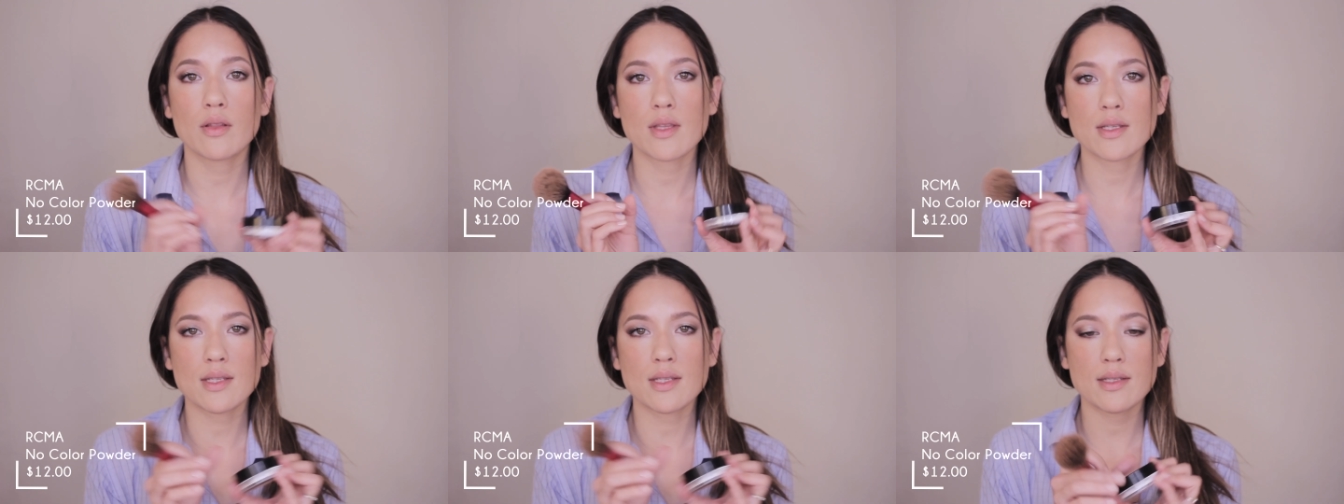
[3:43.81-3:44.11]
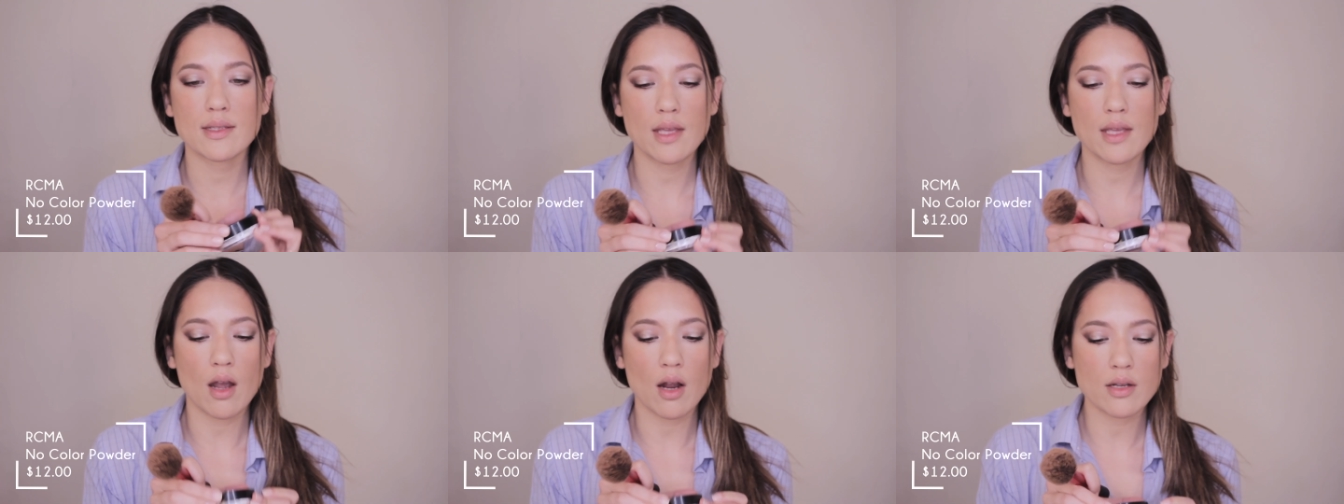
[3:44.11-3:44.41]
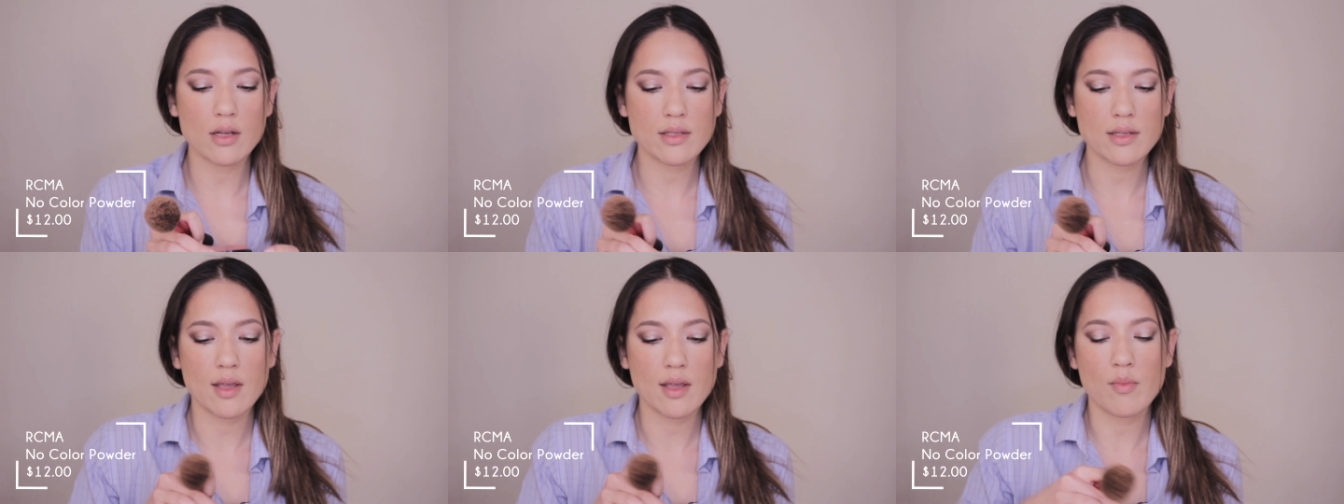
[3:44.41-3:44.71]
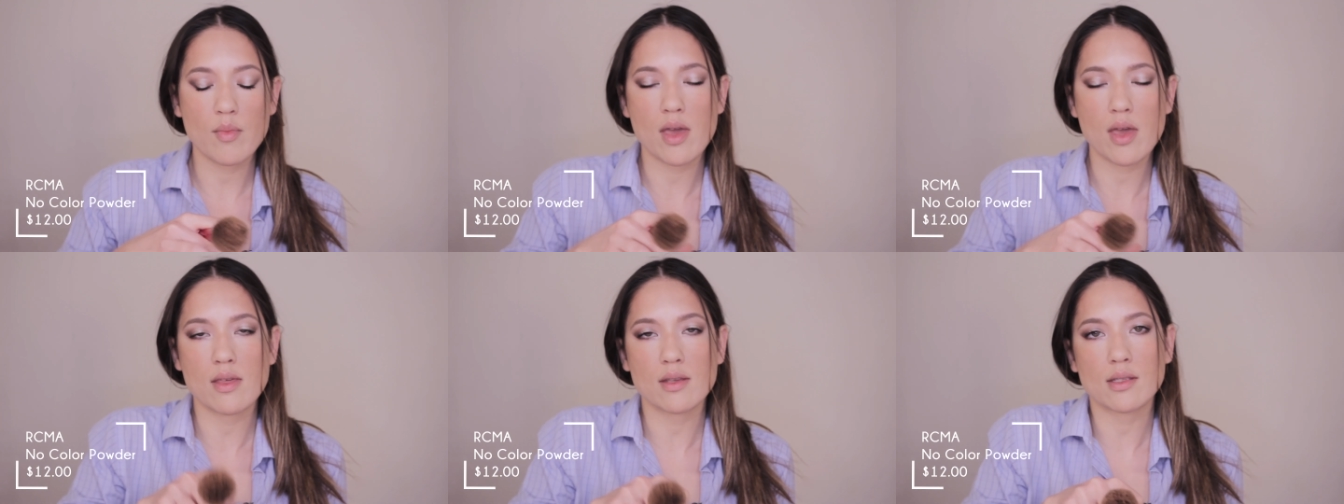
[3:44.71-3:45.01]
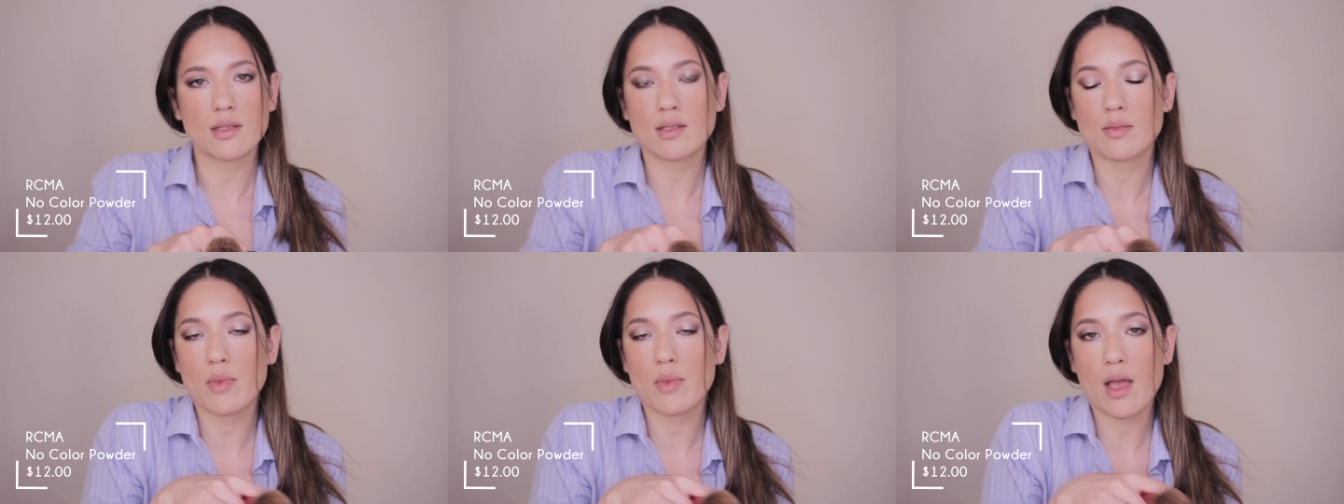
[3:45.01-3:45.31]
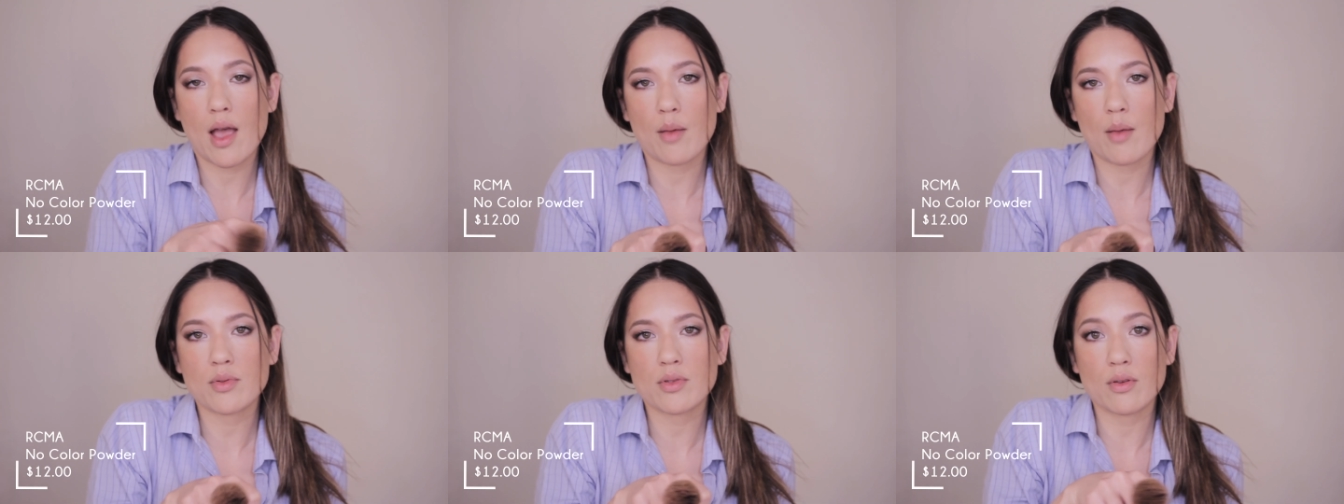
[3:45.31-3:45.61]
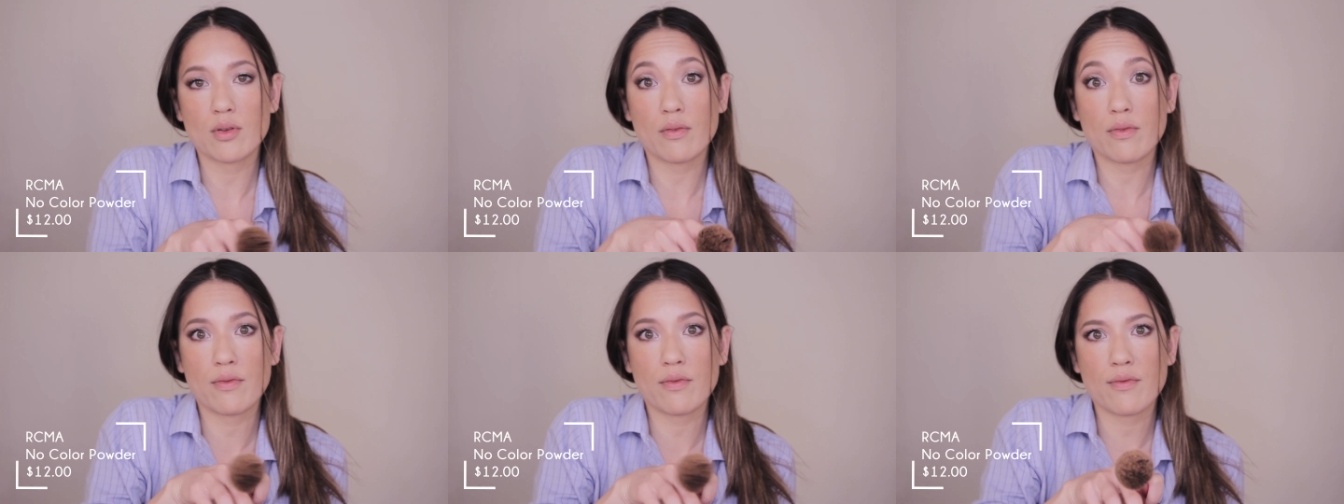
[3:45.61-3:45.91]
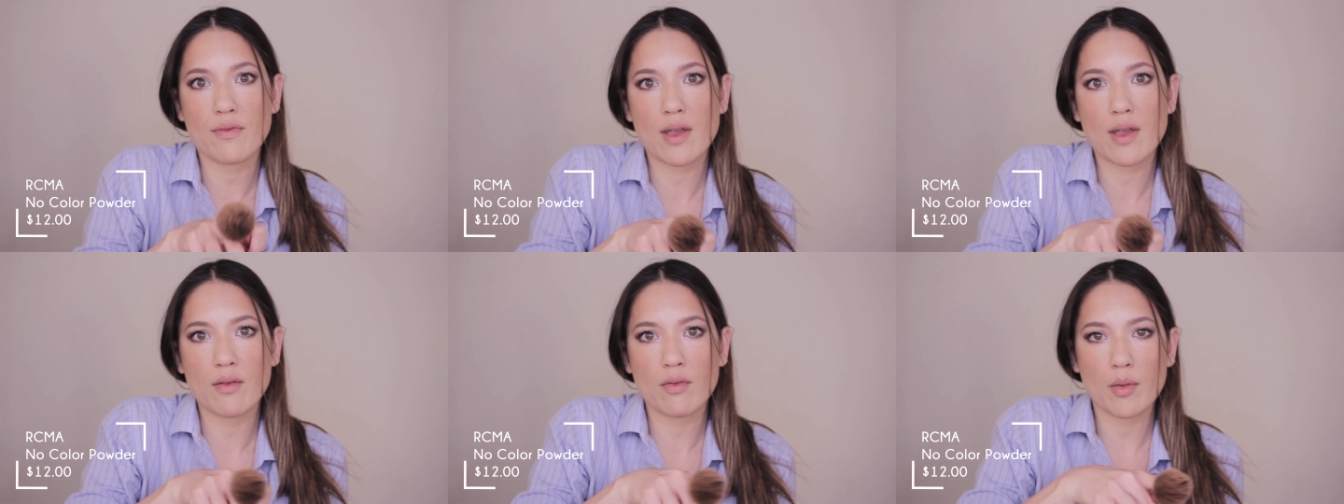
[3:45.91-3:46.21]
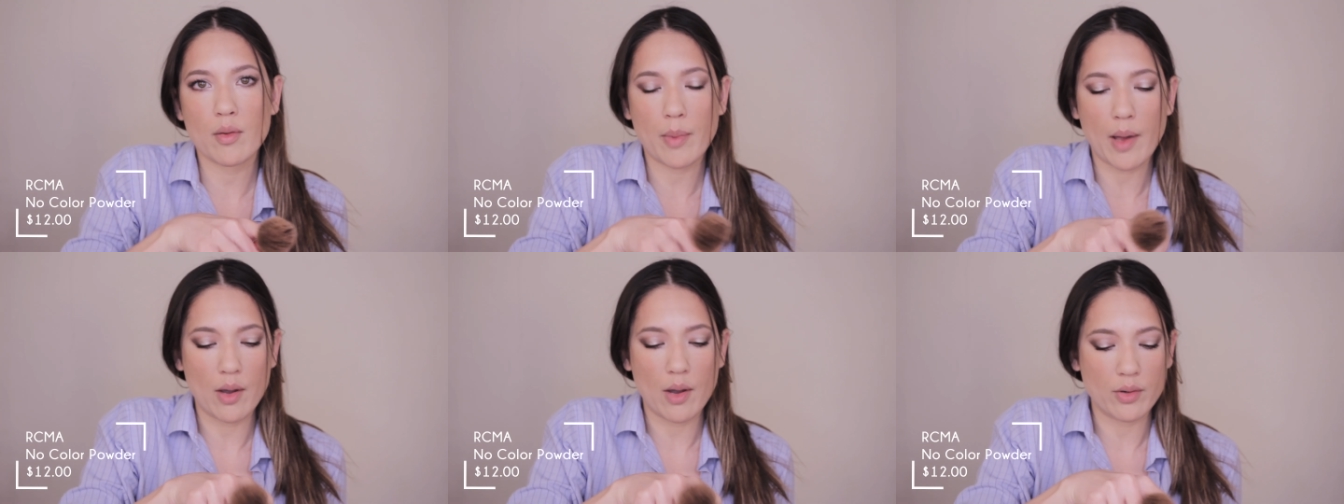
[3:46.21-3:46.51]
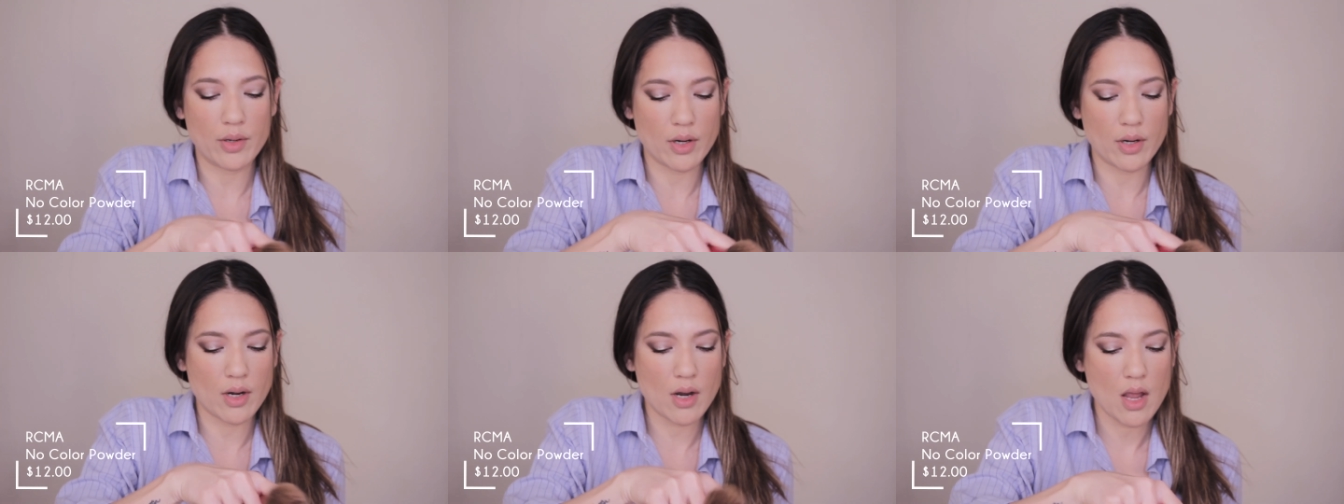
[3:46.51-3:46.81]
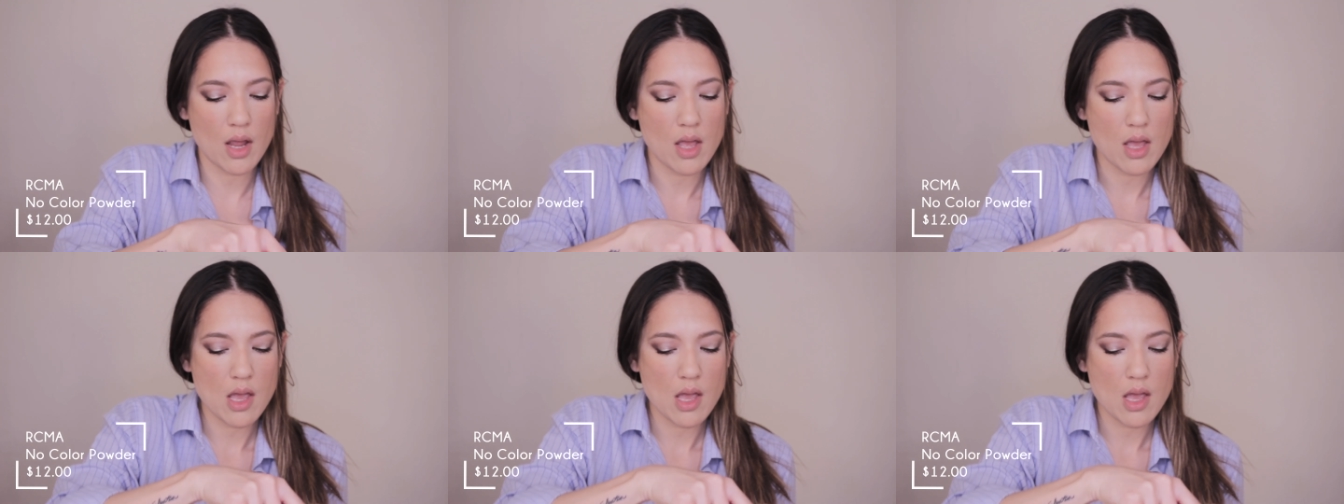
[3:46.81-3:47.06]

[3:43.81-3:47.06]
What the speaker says: This is the RCMA. This is my absolute favorite powder.